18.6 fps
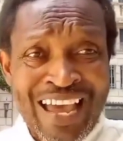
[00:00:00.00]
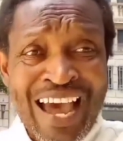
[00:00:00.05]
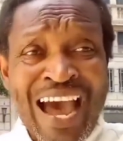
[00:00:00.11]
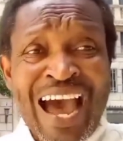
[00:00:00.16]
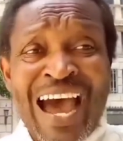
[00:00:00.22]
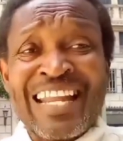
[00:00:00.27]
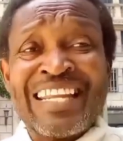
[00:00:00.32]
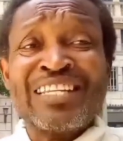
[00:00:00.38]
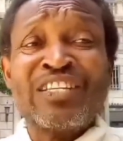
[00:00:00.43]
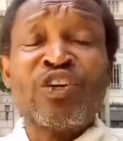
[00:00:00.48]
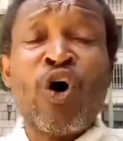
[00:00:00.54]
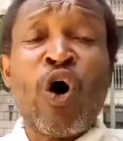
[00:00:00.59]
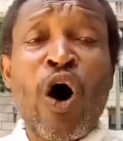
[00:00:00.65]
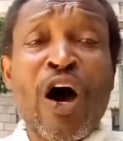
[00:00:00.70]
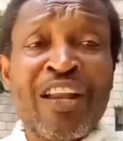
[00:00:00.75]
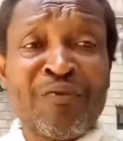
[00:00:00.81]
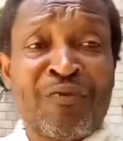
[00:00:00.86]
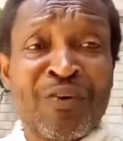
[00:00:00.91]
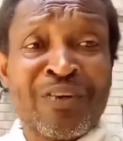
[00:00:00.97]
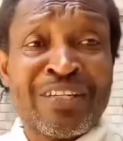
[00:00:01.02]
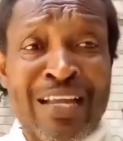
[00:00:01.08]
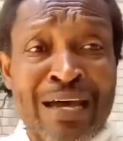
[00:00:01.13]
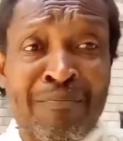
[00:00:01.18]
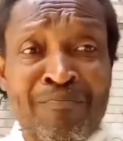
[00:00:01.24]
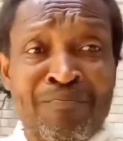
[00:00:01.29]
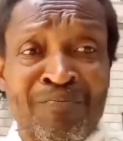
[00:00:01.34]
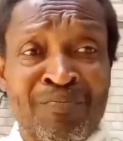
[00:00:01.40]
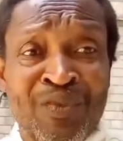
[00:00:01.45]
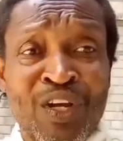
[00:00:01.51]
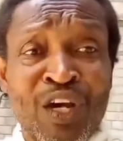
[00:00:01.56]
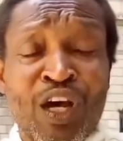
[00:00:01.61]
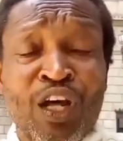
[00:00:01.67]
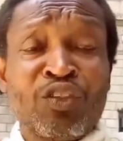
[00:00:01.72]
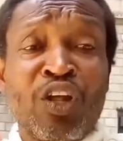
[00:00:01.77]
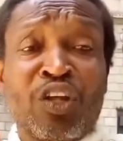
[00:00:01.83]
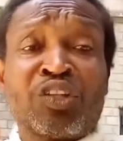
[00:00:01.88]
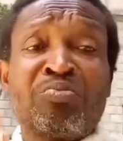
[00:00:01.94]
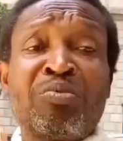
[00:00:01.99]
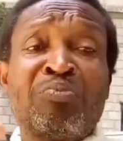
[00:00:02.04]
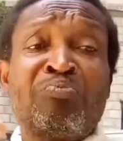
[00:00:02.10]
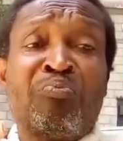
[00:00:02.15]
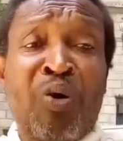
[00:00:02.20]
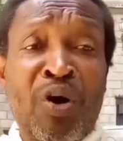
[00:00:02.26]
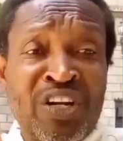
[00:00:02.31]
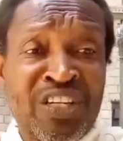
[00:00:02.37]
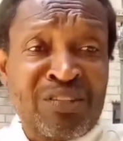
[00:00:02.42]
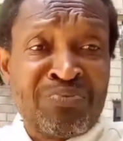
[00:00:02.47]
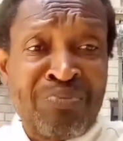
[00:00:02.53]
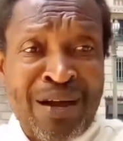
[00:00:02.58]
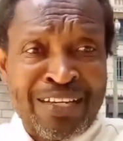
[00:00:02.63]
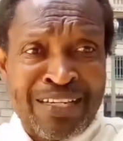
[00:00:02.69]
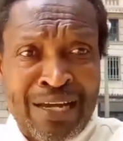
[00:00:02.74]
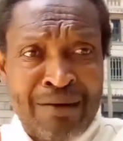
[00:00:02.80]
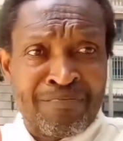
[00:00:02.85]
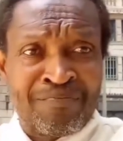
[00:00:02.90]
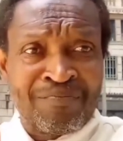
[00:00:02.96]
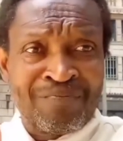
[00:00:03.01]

and in order for them not to be punished by them,